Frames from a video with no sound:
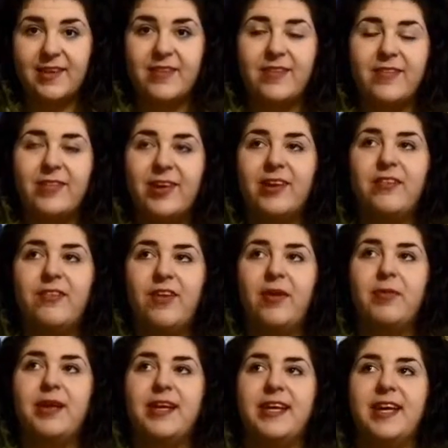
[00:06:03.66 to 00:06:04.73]
they're a real
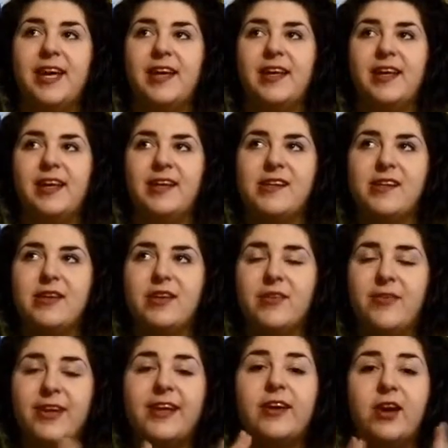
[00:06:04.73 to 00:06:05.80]
family, and a
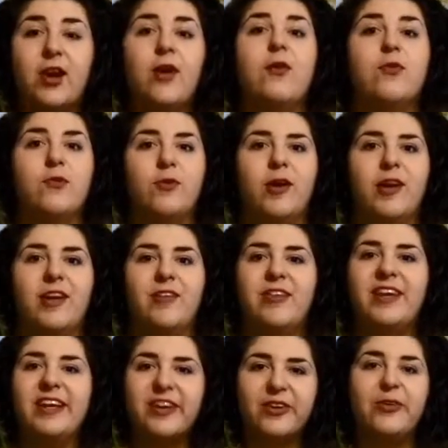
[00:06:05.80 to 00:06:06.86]
really close one, a
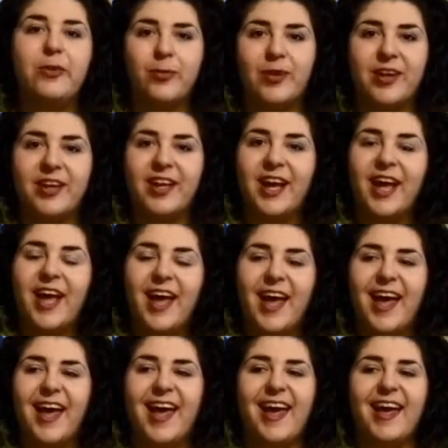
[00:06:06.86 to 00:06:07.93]
really good one.
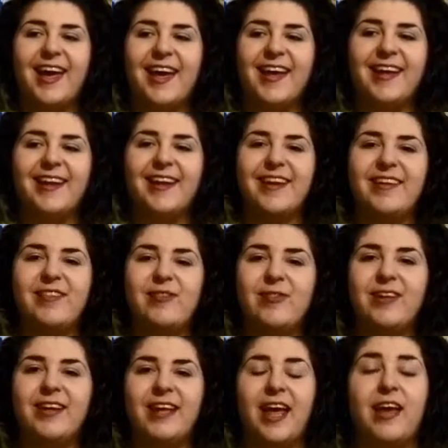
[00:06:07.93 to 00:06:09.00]
And it's
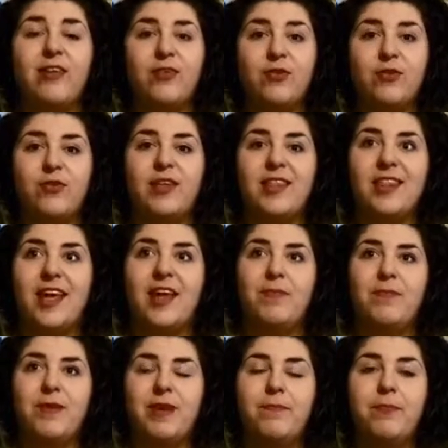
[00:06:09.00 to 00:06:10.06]
really nice to see
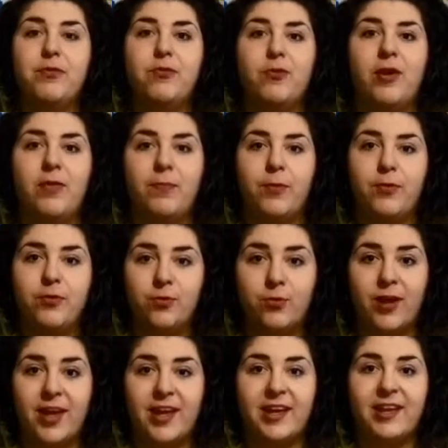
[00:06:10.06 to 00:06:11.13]
that be
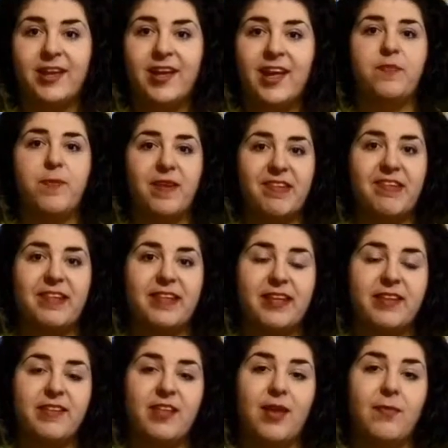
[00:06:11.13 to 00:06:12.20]
portrayed, especially
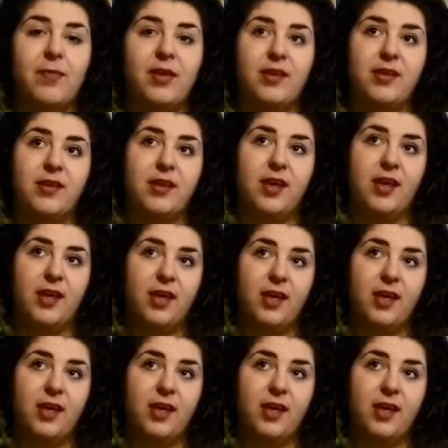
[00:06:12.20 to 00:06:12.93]
in something